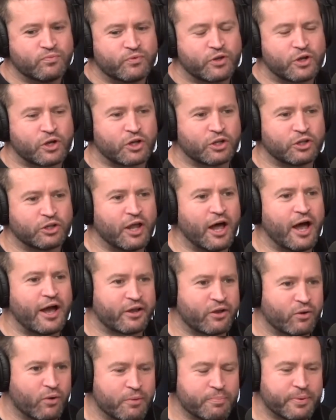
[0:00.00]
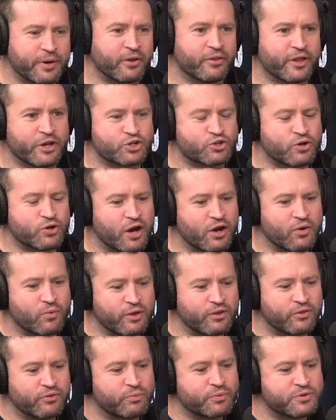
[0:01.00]
Clark, who I'd been on that truck
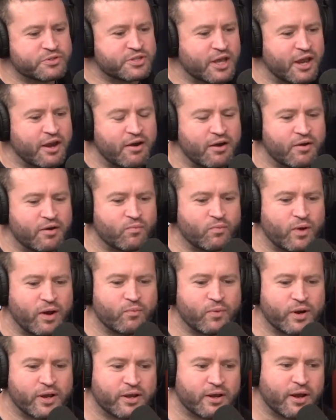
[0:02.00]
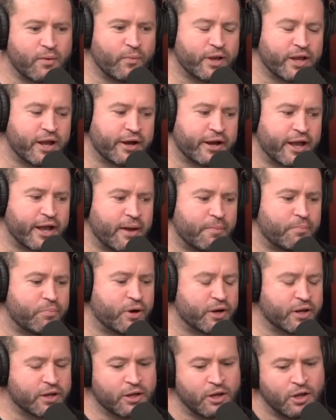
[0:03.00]
with, was there, and we hung out
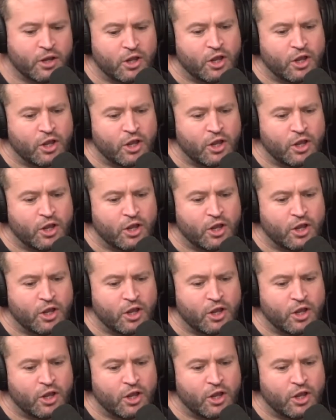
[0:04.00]
pretty